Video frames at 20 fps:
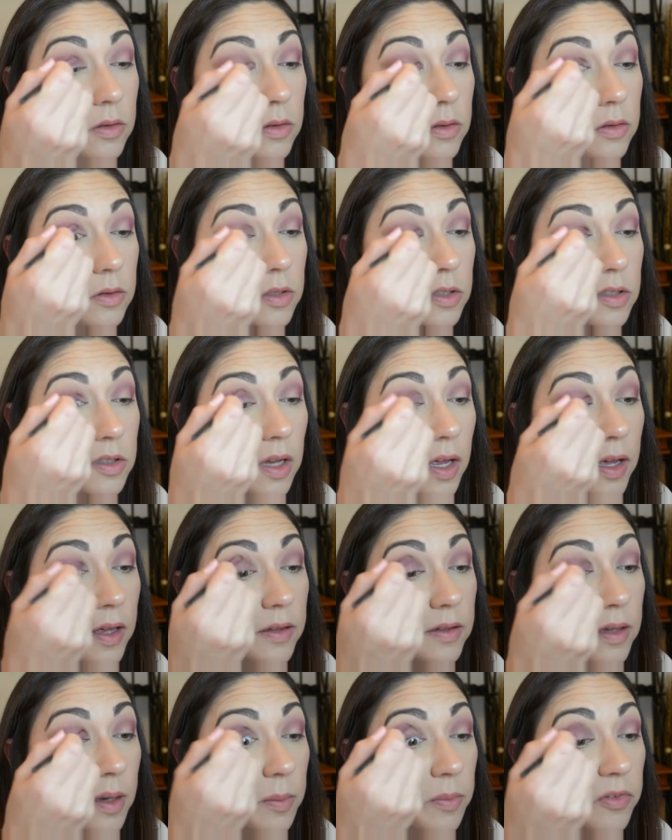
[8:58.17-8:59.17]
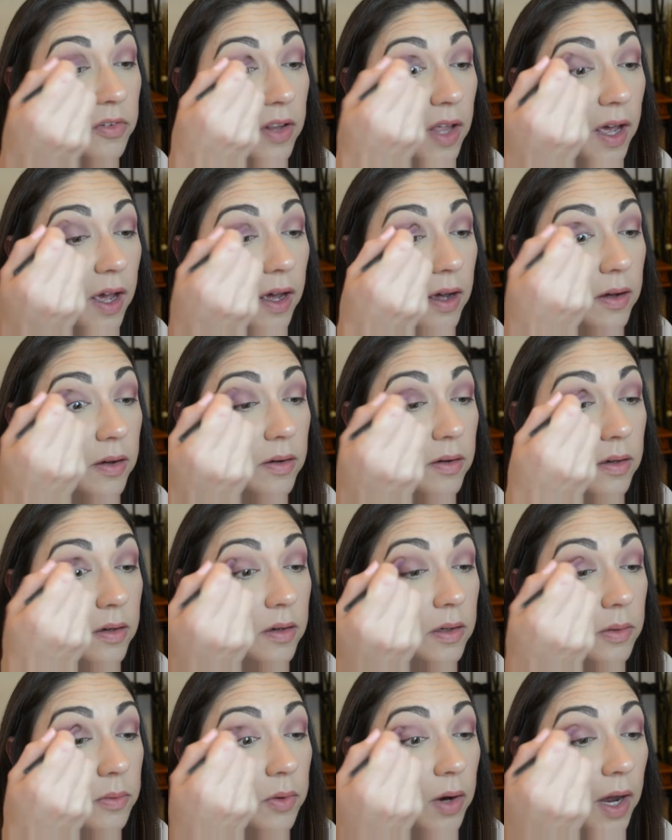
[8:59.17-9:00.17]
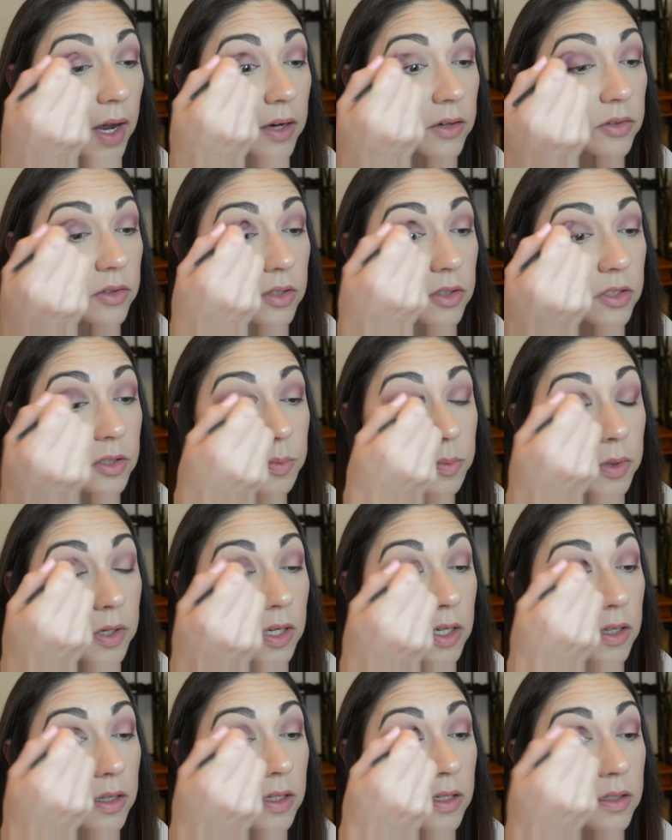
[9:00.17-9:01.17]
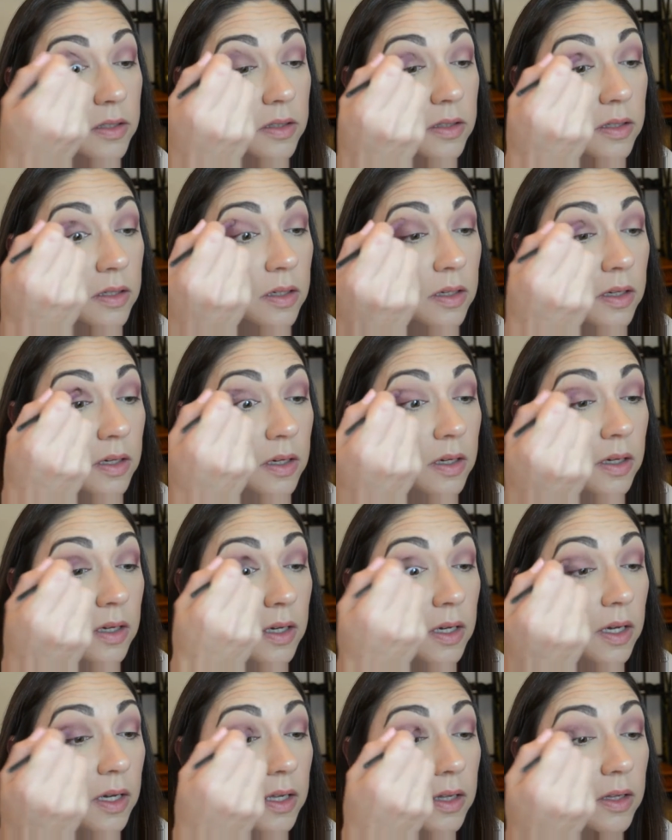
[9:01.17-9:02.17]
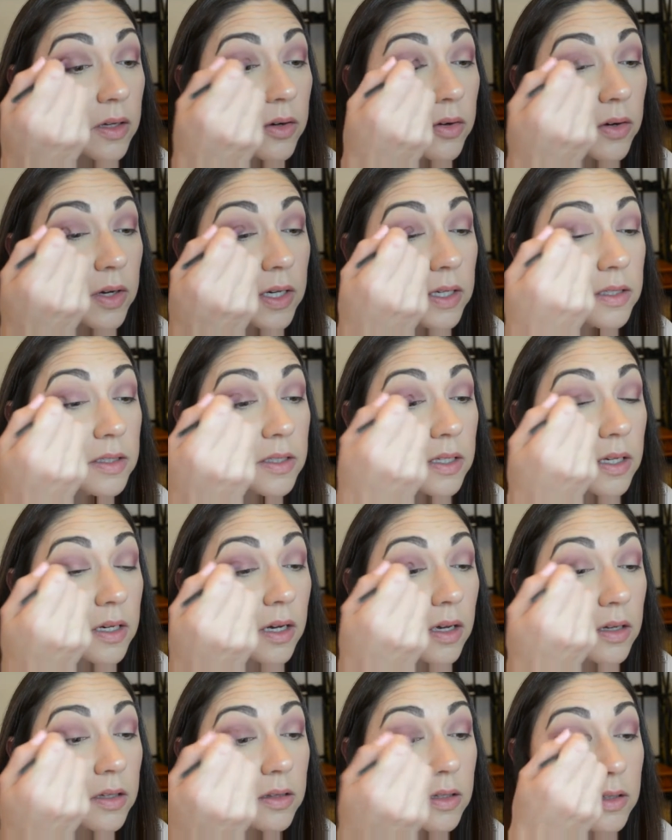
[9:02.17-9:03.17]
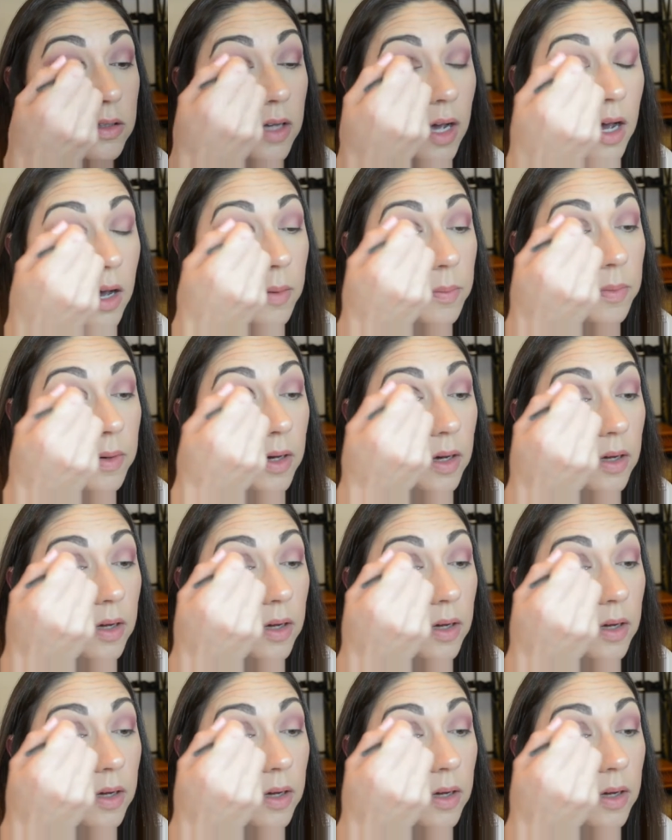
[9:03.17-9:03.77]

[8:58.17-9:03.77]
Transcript: just a heads up for that. And we're actually just putting this in the crease and on the top,